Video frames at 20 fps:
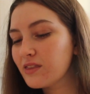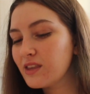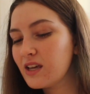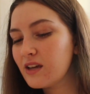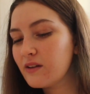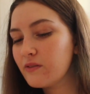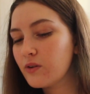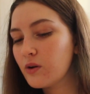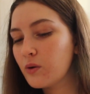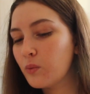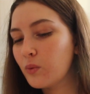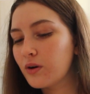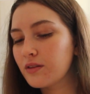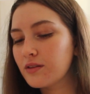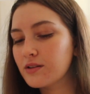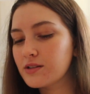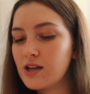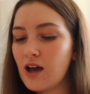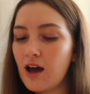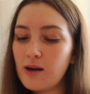thief, and one of
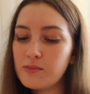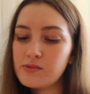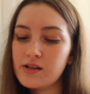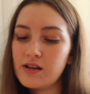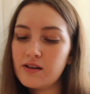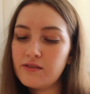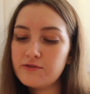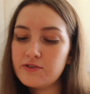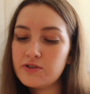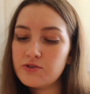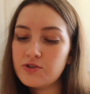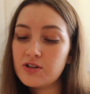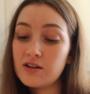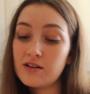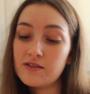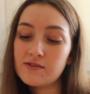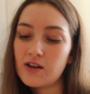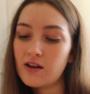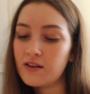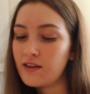the top 10
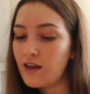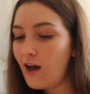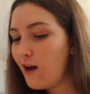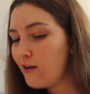fugitives on the